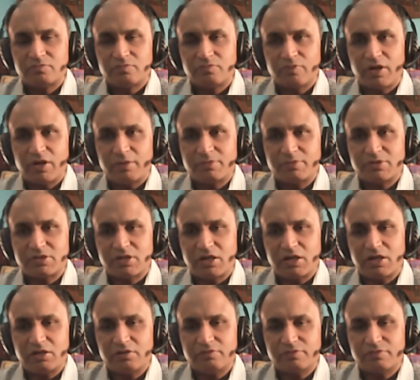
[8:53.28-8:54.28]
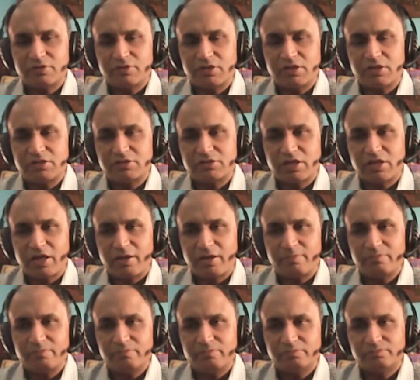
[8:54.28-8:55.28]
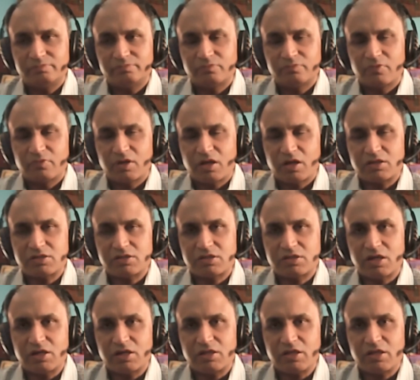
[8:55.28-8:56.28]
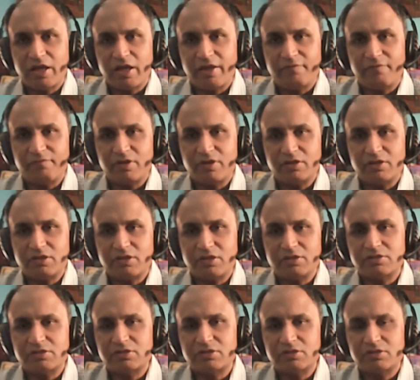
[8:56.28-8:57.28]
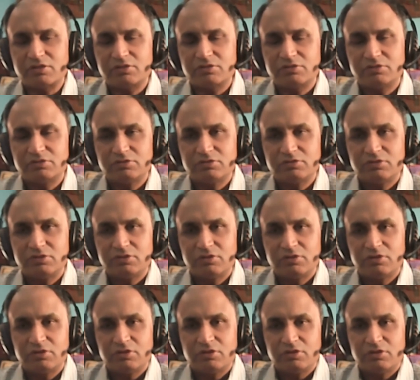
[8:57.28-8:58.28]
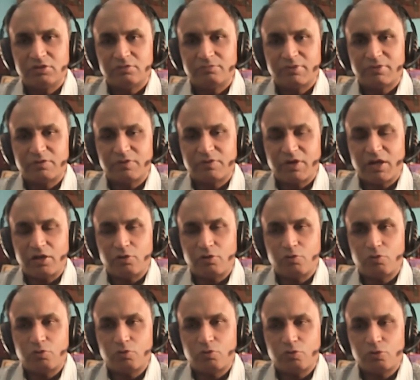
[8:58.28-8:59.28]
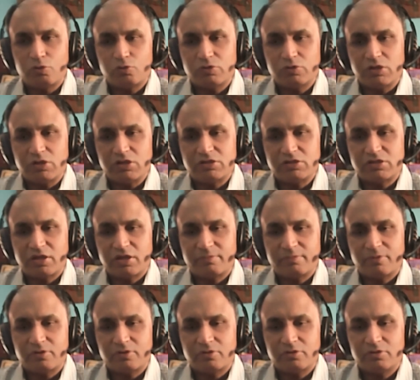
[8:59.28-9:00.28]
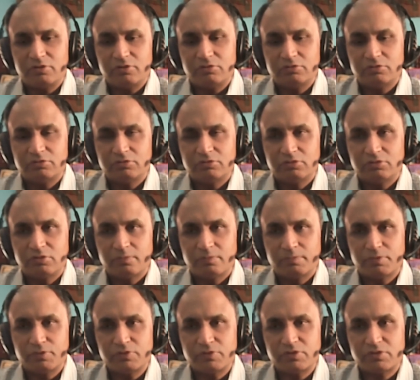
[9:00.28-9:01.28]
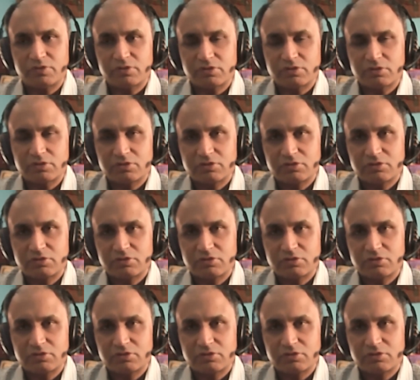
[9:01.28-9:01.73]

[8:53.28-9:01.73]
When I'm studying for the exam, I study everything, sir. But when I go to the exam hall, puss,